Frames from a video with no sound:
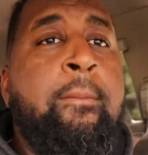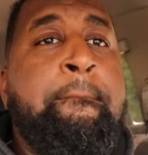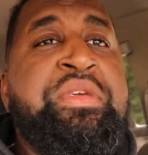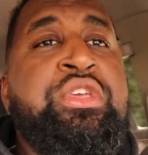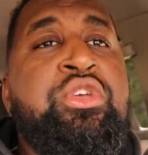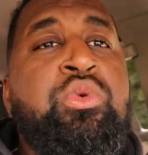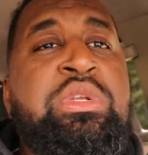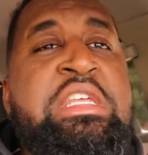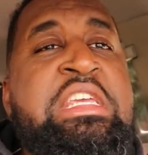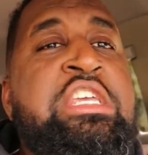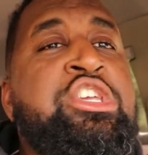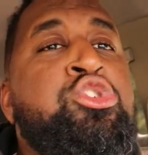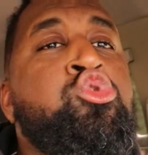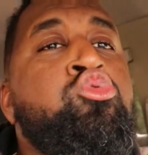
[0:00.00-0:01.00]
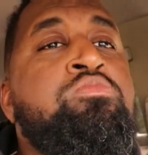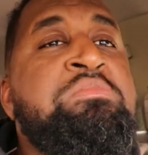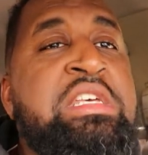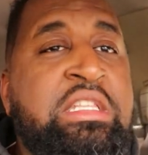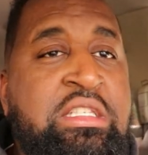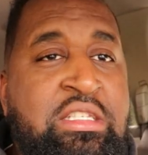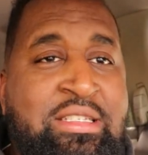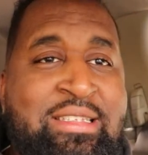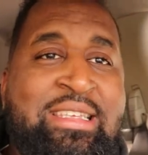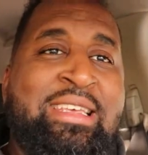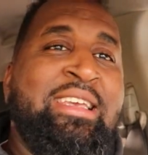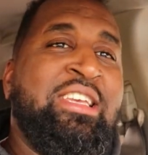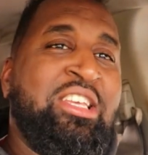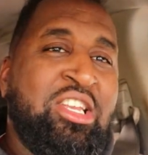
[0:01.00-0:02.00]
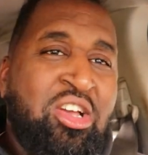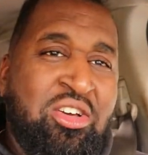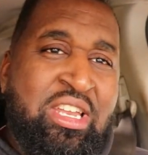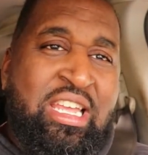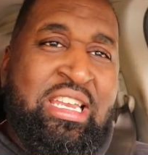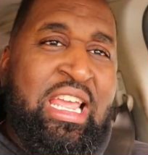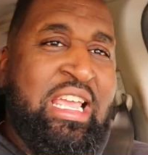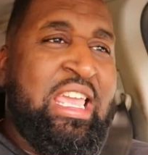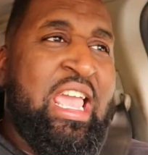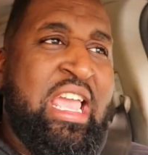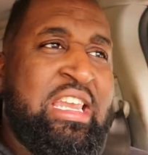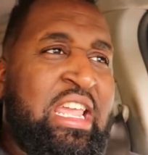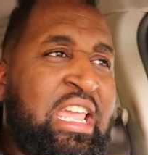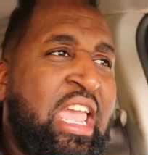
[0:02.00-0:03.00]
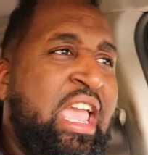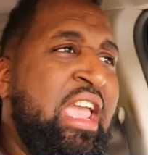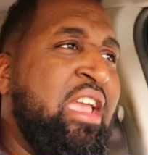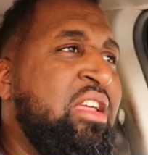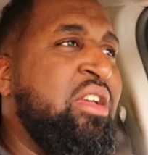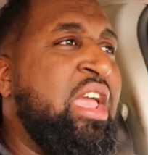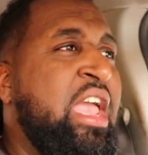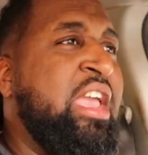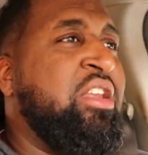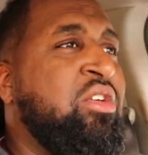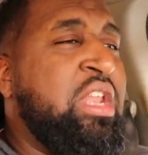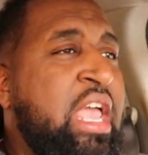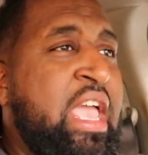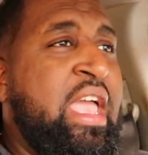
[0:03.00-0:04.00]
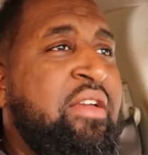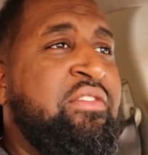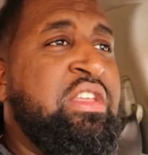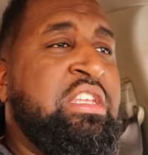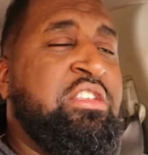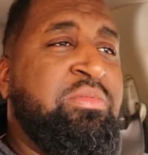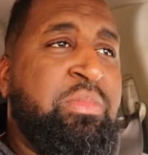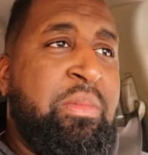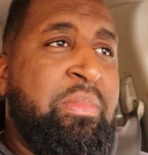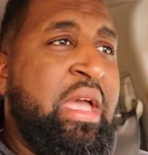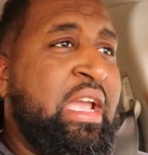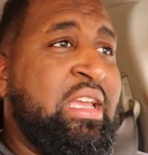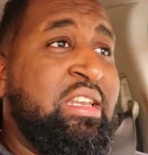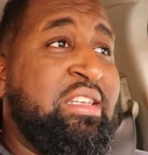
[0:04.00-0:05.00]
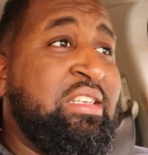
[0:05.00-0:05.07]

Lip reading: puny humans. You know, they can't handle the heaviness. But back in the